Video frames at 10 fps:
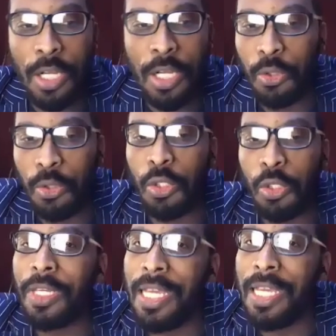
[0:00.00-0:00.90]
to
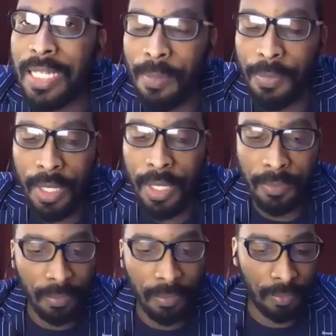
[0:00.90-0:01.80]
showcase something,
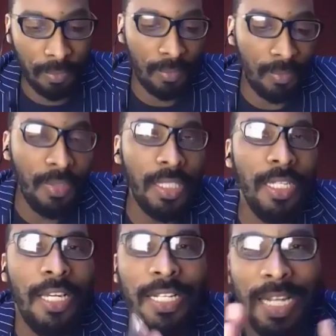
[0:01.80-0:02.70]

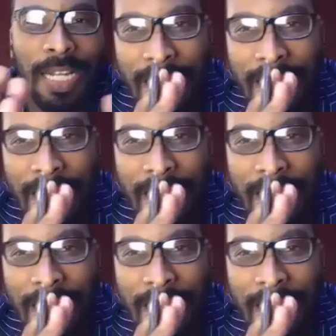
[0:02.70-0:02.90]
there's